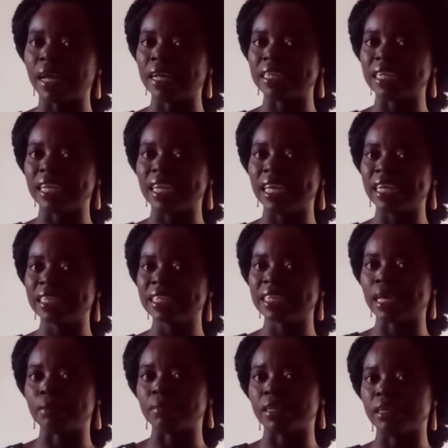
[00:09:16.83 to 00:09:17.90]
and the length
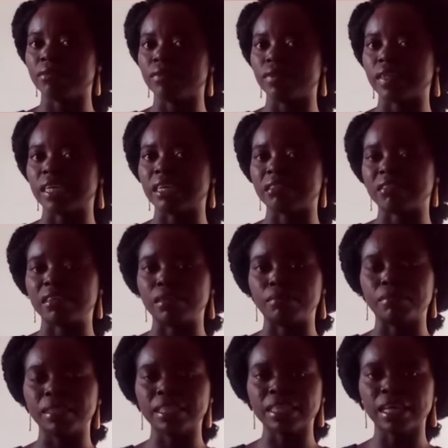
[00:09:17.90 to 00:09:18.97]
I'm given is
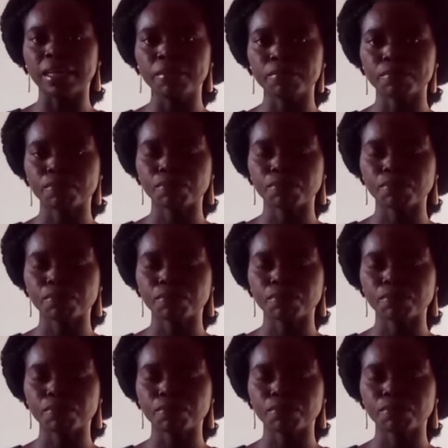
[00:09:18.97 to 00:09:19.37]
in meter,